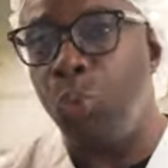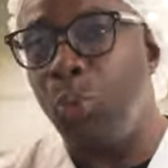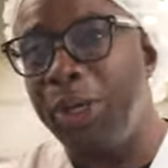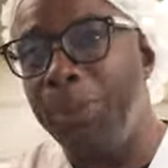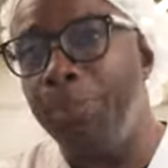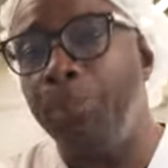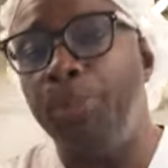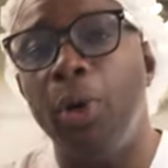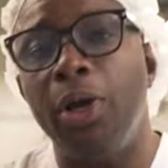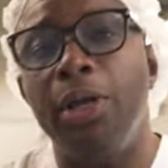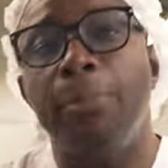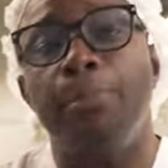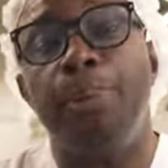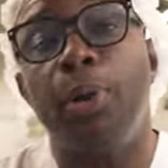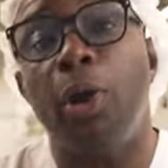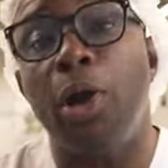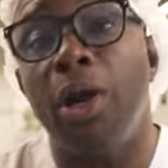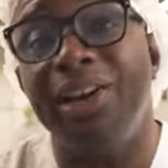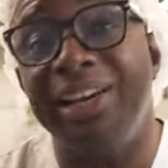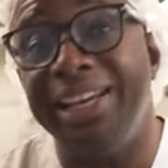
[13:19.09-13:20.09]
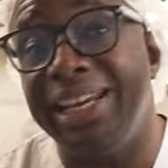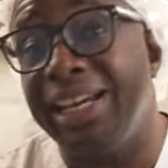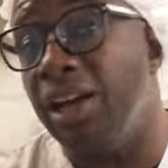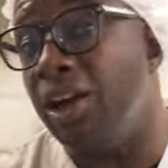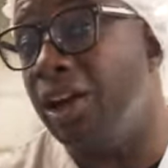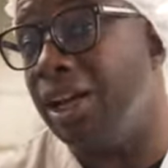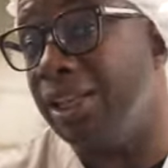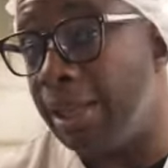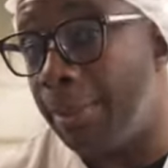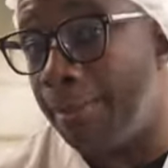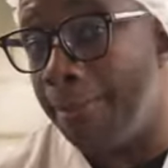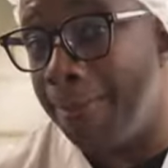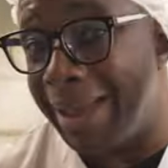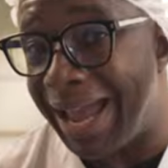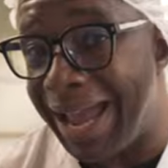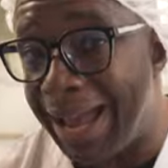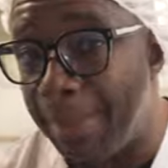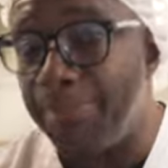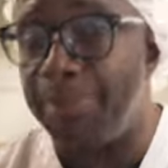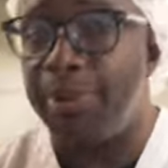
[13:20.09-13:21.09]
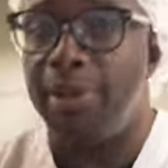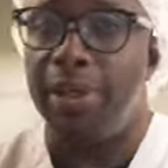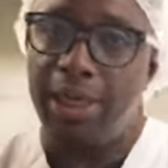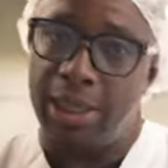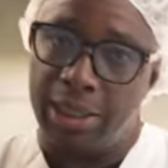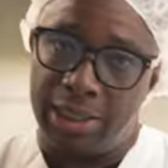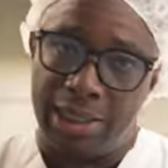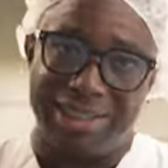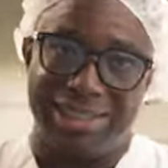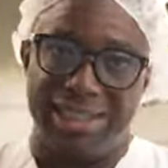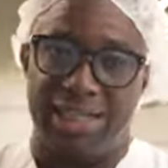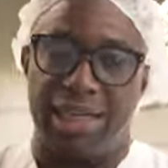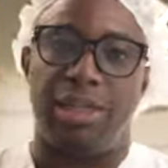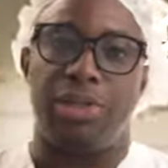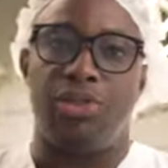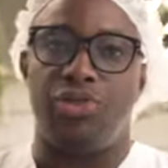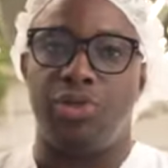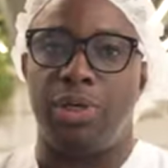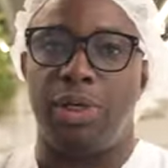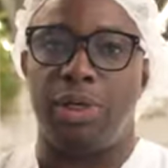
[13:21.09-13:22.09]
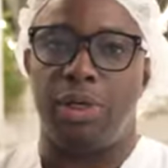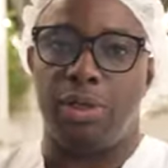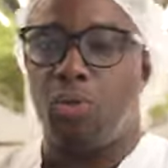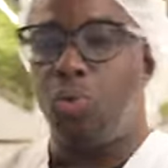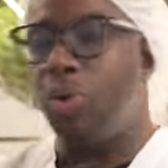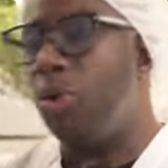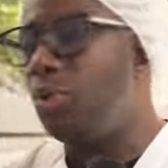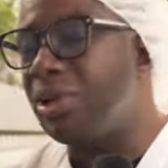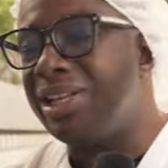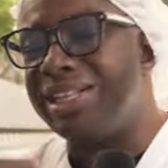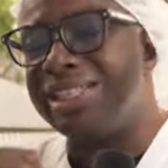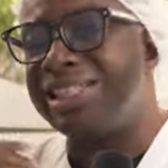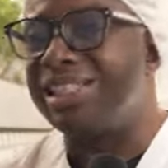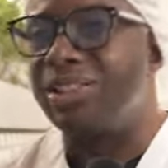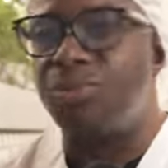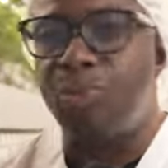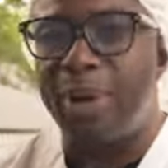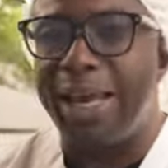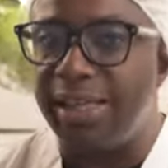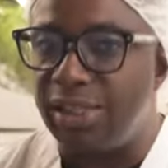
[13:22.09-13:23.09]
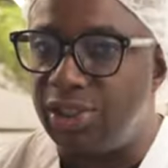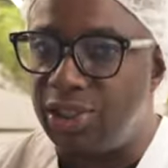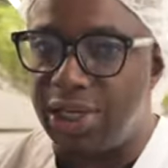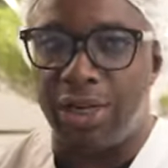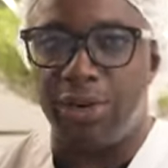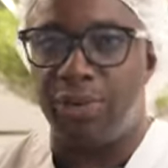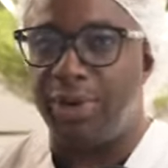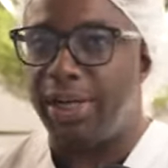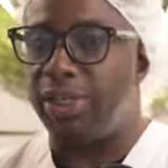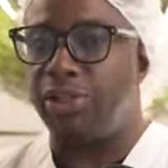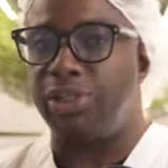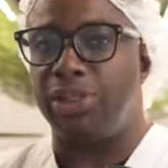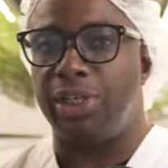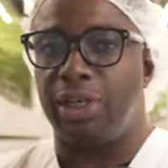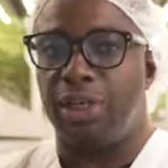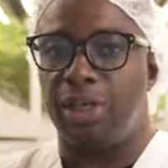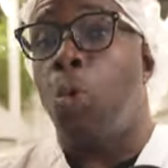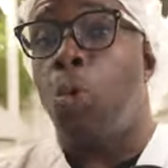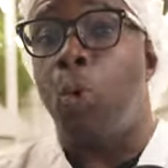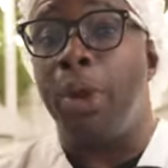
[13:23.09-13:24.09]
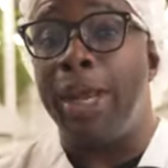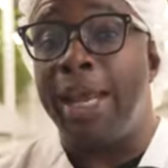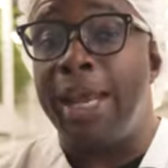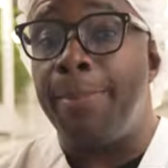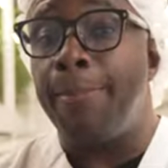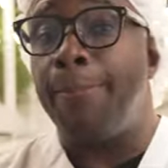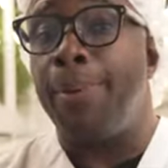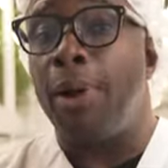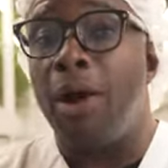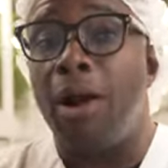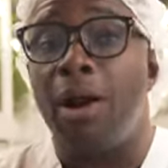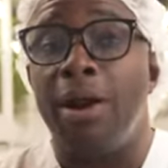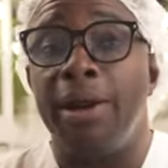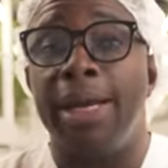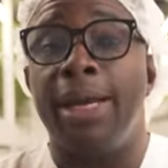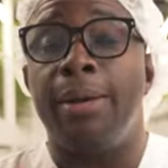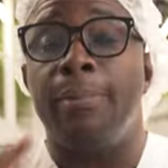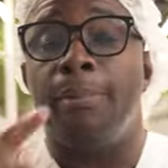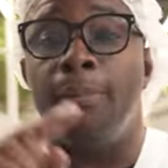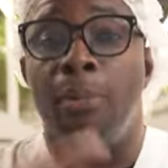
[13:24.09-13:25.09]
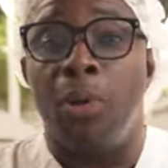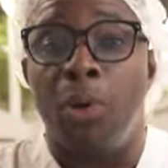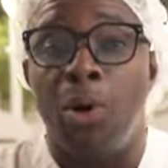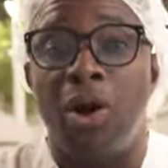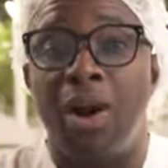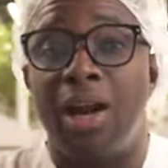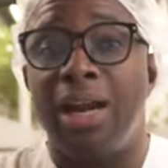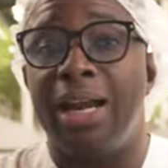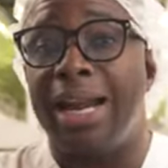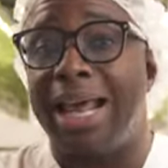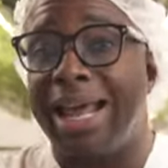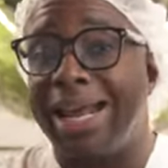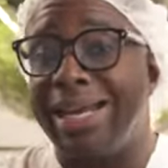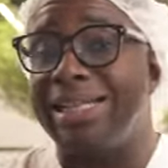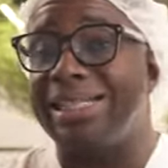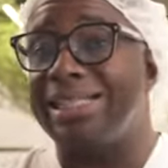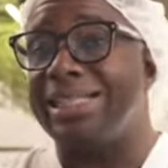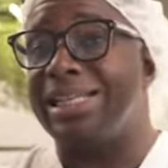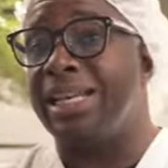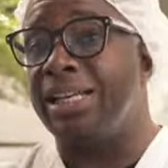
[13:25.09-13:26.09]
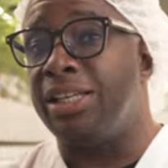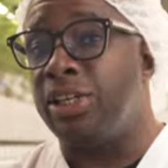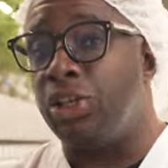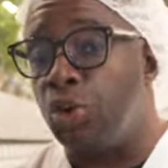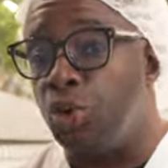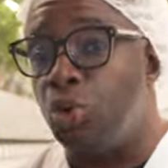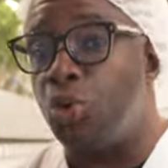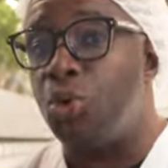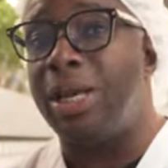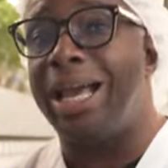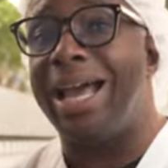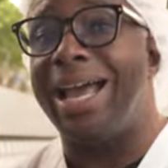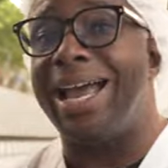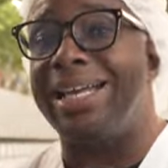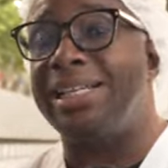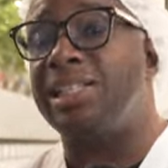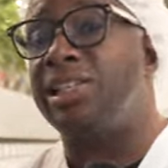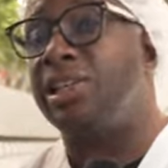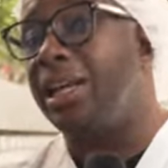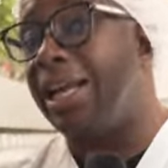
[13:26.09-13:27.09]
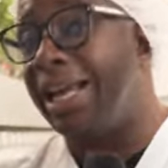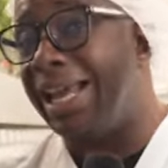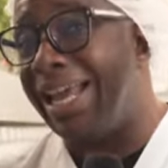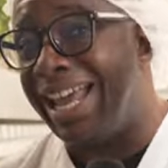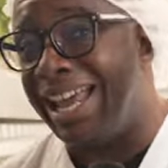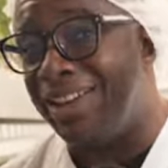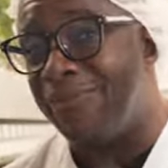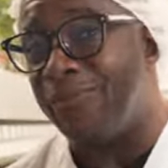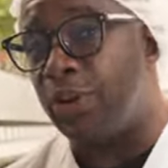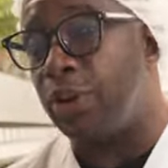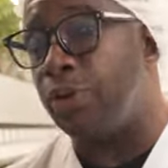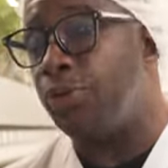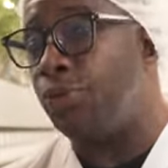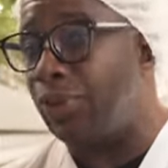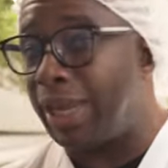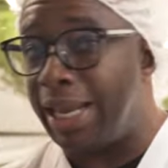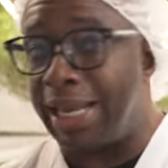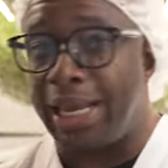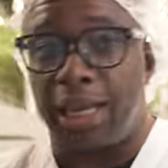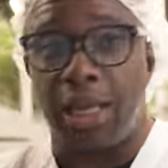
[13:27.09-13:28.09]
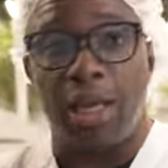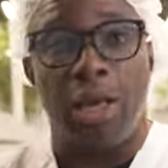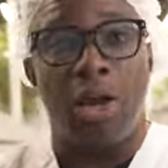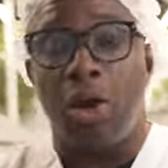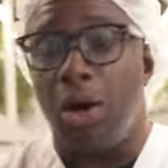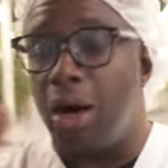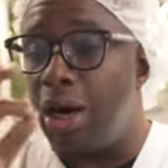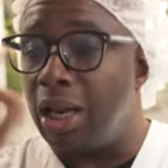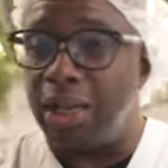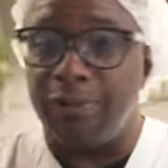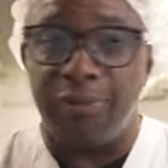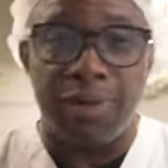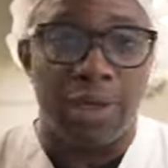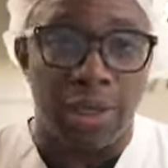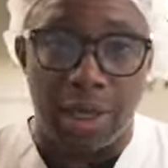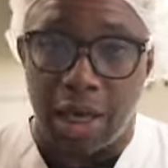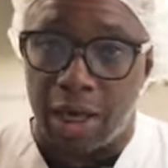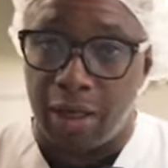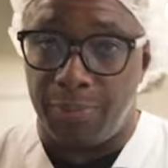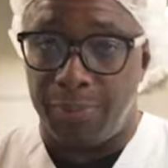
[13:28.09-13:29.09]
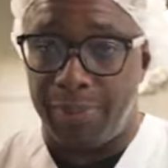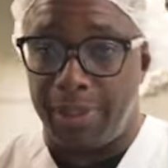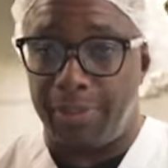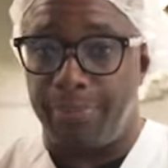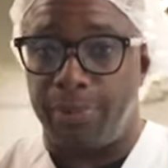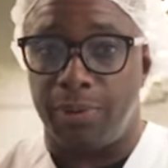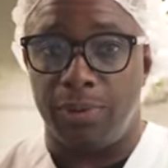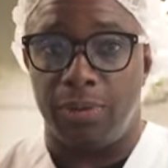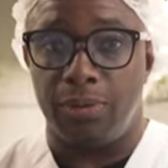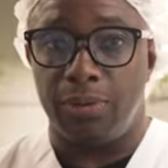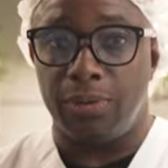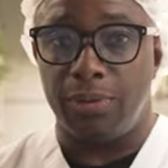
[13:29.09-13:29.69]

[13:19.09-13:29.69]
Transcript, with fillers: We put partying on the map in this country. We were the sweat generation. We partied more nights than you guys could ever think, all of you young people.